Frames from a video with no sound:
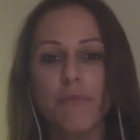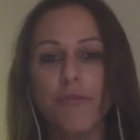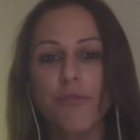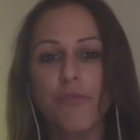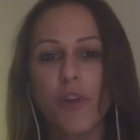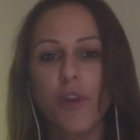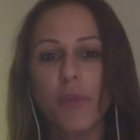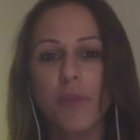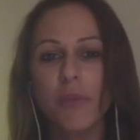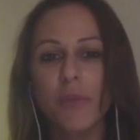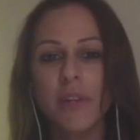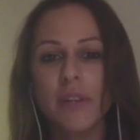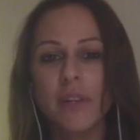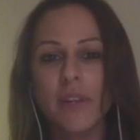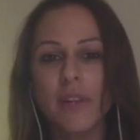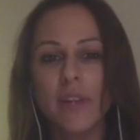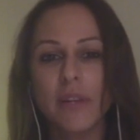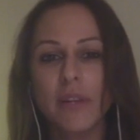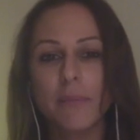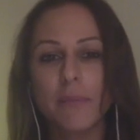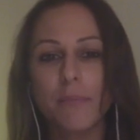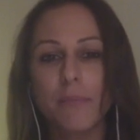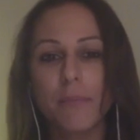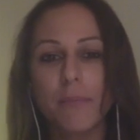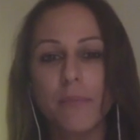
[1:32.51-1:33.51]
from
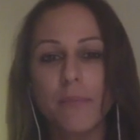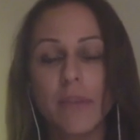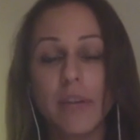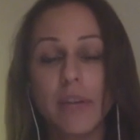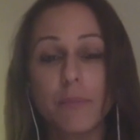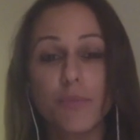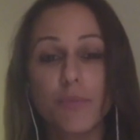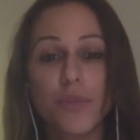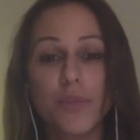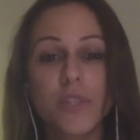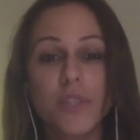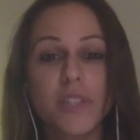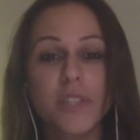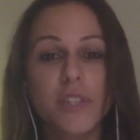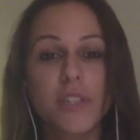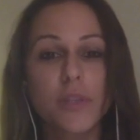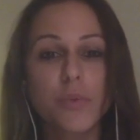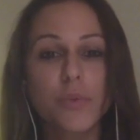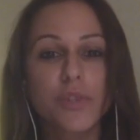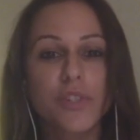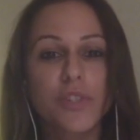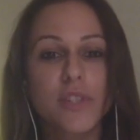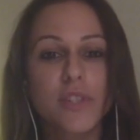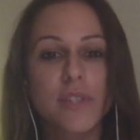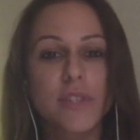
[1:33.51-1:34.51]
in Brazil,
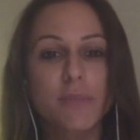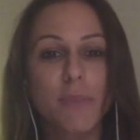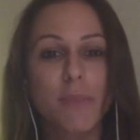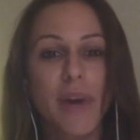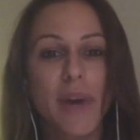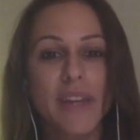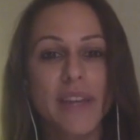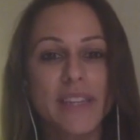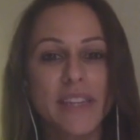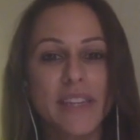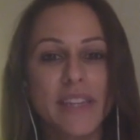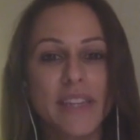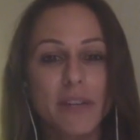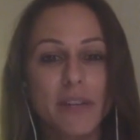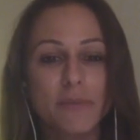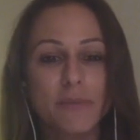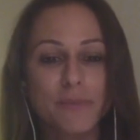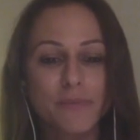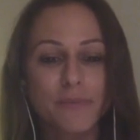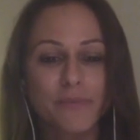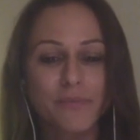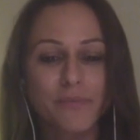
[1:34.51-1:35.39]
which is Bahia.